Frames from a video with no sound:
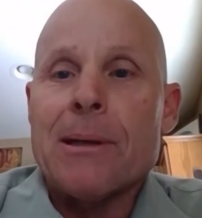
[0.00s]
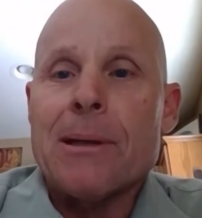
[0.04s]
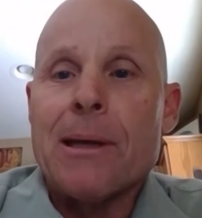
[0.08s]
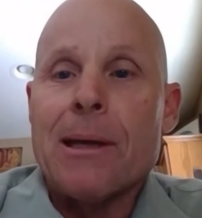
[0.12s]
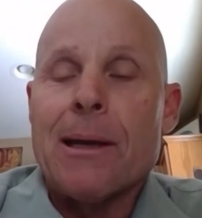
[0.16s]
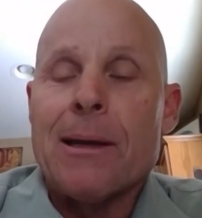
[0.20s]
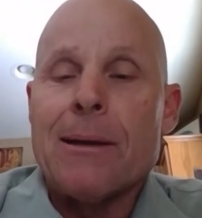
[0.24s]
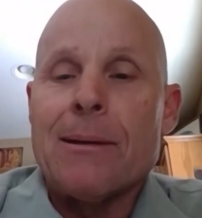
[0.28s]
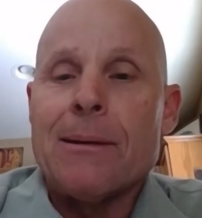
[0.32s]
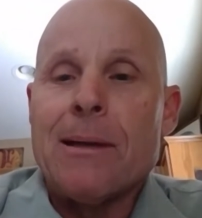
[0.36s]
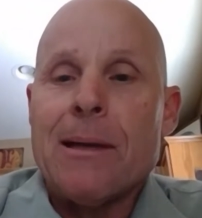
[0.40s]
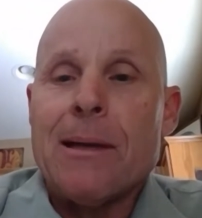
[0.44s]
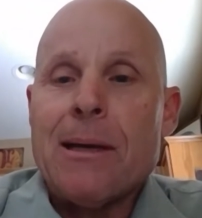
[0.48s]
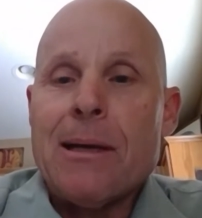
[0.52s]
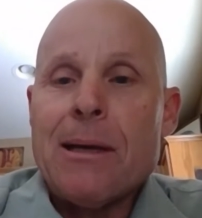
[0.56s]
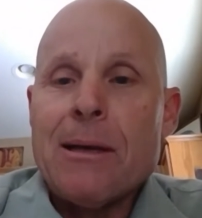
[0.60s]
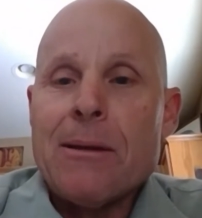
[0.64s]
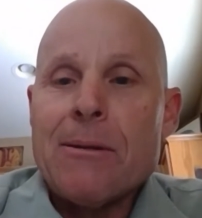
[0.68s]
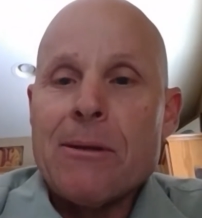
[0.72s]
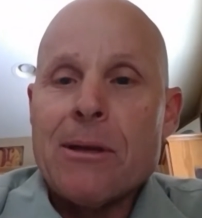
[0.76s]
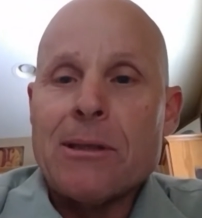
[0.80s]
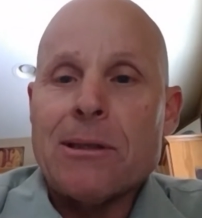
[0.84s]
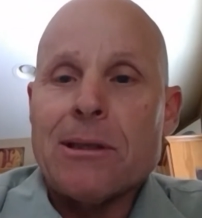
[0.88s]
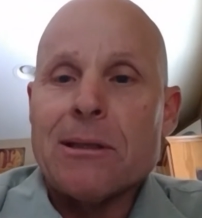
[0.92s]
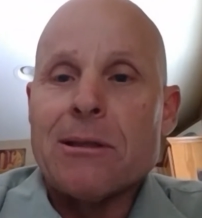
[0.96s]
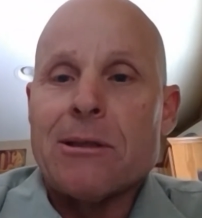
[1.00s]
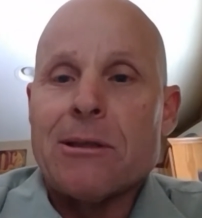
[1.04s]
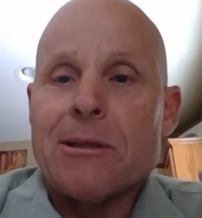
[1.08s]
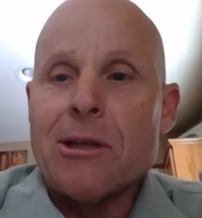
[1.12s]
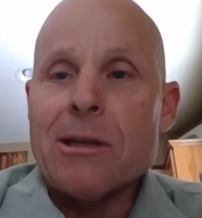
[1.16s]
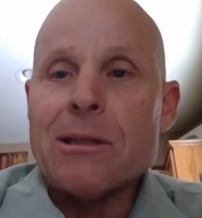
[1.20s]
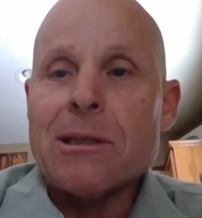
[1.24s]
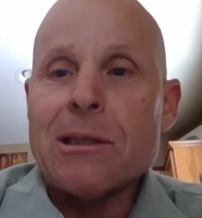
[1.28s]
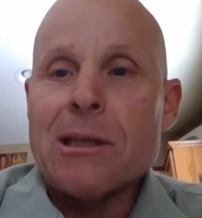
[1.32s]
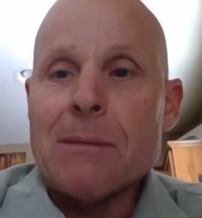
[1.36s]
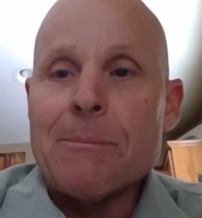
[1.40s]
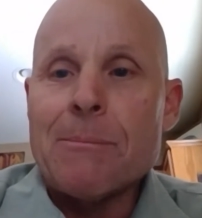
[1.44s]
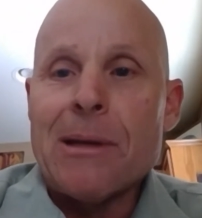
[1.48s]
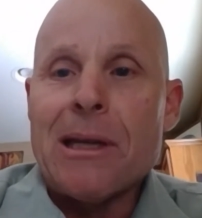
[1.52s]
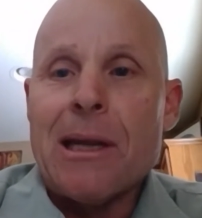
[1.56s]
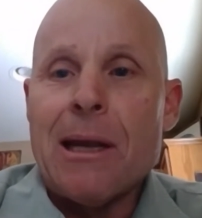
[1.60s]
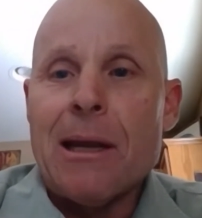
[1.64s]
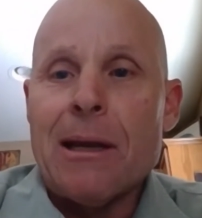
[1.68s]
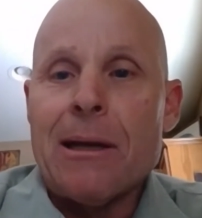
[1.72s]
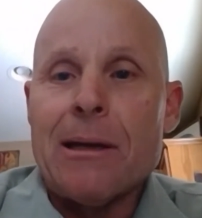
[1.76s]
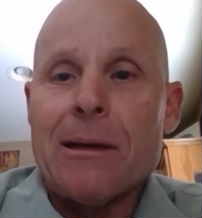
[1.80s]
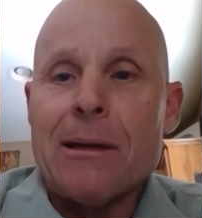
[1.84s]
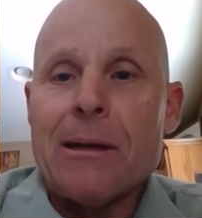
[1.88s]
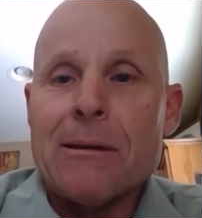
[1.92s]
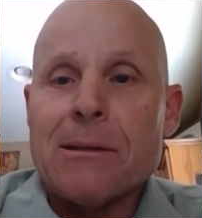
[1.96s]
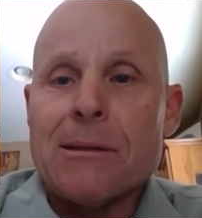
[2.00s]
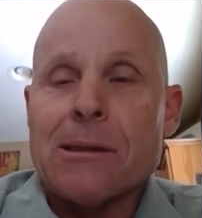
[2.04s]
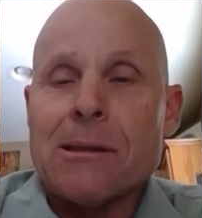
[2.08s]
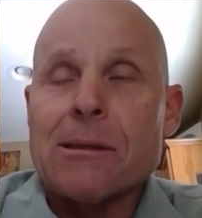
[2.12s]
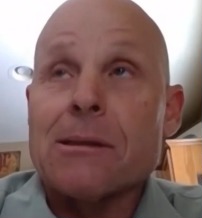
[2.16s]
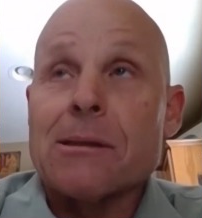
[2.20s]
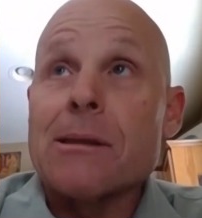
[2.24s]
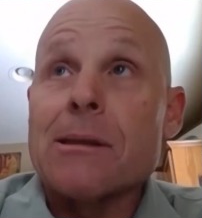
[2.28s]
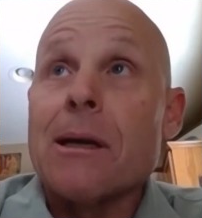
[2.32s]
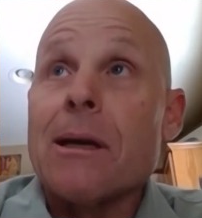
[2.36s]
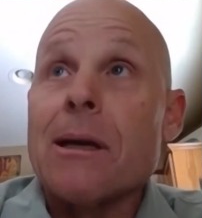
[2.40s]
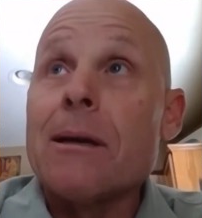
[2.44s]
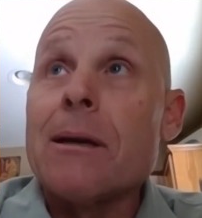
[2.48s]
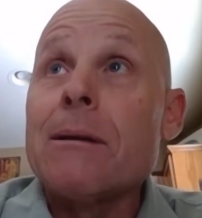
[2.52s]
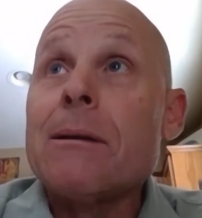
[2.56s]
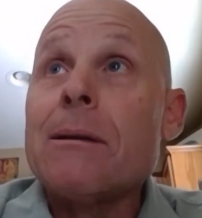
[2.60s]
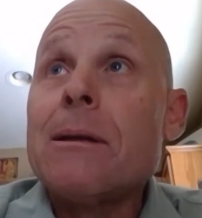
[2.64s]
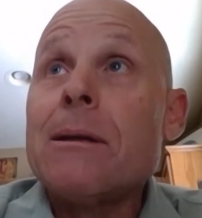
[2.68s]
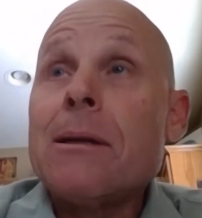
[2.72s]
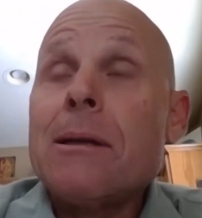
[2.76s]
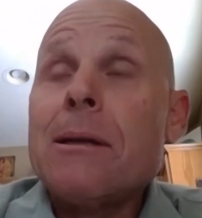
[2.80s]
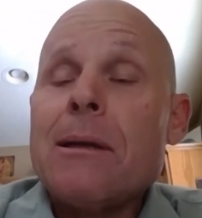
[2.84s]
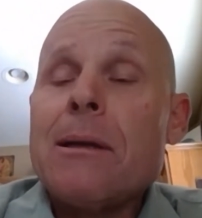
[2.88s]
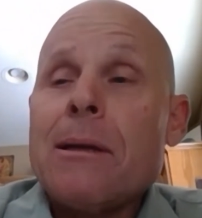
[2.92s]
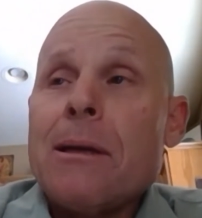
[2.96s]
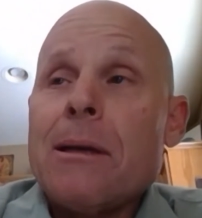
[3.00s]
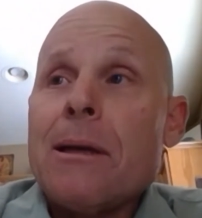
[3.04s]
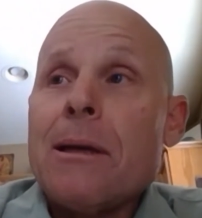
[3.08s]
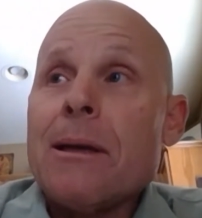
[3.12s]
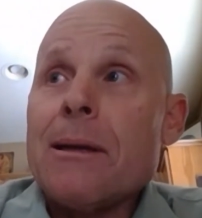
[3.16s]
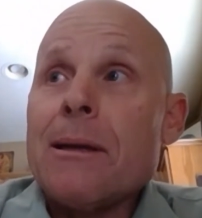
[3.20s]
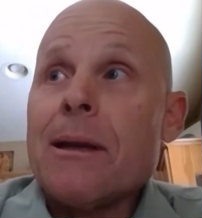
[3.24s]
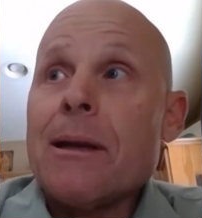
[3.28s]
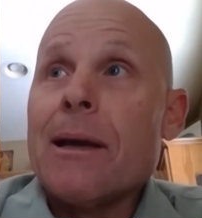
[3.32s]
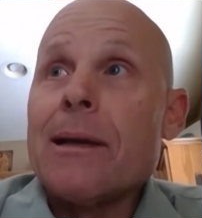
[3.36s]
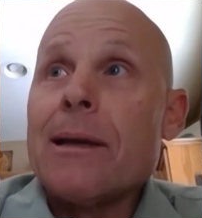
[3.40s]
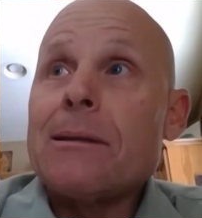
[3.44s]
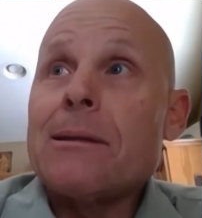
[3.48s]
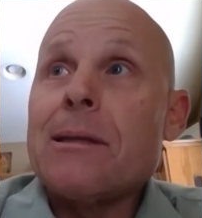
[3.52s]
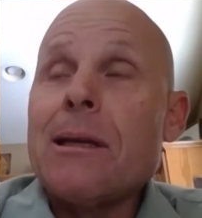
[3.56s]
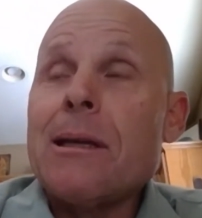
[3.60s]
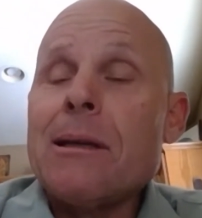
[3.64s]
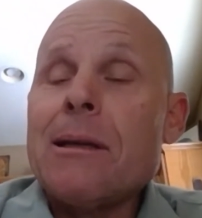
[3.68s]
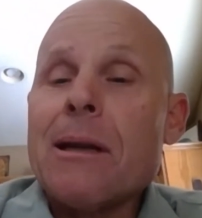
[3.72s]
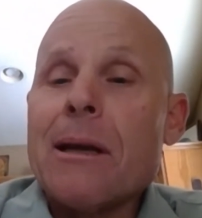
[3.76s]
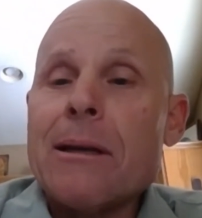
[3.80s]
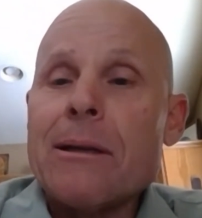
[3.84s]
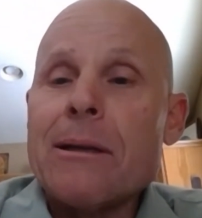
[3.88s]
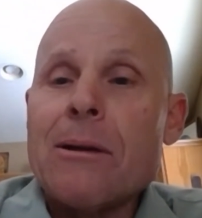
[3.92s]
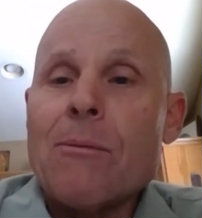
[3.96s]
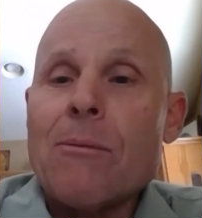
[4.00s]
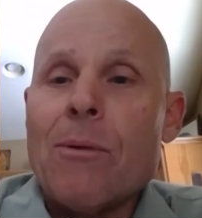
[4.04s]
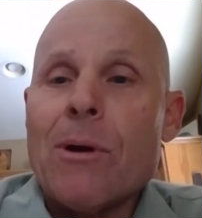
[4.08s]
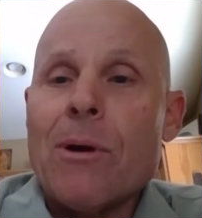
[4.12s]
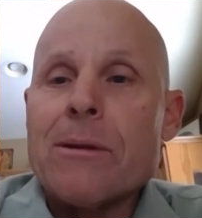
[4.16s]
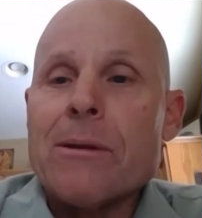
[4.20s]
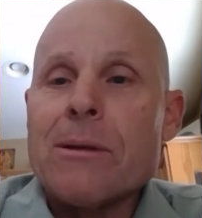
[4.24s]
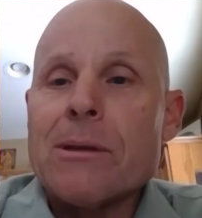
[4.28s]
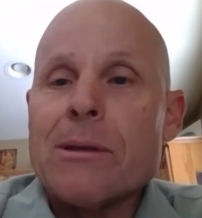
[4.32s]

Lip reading: And this is just the beginning. This is in 1991.